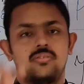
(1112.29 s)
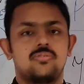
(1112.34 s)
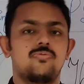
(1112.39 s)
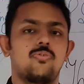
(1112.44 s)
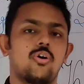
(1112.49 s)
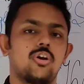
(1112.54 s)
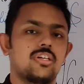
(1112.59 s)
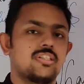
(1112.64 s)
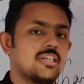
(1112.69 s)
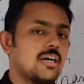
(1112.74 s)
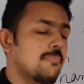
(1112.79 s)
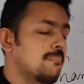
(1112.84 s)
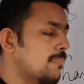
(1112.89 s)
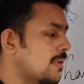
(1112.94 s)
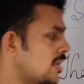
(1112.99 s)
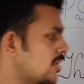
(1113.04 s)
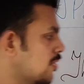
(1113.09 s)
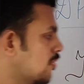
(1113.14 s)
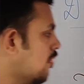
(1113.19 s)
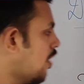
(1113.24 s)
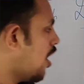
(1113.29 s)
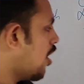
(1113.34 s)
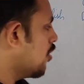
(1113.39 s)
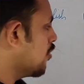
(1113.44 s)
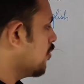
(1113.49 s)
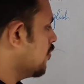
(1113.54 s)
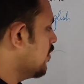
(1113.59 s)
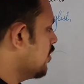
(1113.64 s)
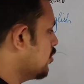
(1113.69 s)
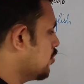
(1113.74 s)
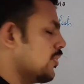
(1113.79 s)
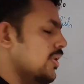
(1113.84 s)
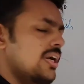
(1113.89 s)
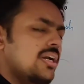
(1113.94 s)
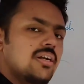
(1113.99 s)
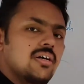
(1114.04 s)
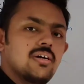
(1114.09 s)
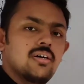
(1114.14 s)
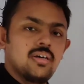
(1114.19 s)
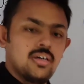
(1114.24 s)
For example, how you will do it?
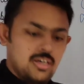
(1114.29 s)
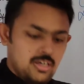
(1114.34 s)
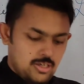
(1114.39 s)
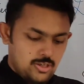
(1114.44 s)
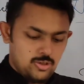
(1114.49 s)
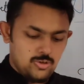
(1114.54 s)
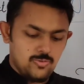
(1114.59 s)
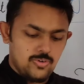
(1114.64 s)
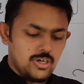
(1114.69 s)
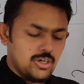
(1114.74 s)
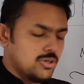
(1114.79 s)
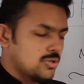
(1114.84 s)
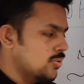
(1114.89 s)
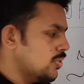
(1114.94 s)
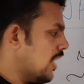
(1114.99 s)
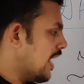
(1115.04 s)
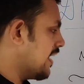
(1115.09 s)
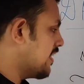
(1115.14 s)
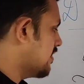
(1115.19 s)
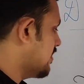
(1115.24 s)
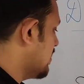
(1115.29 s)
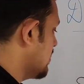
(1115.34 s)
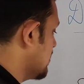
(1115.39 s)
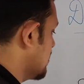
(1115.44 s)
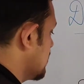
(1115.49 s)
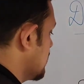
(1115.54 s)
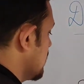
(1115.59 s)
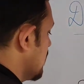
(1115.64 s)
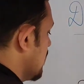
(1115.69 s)
You will do like this.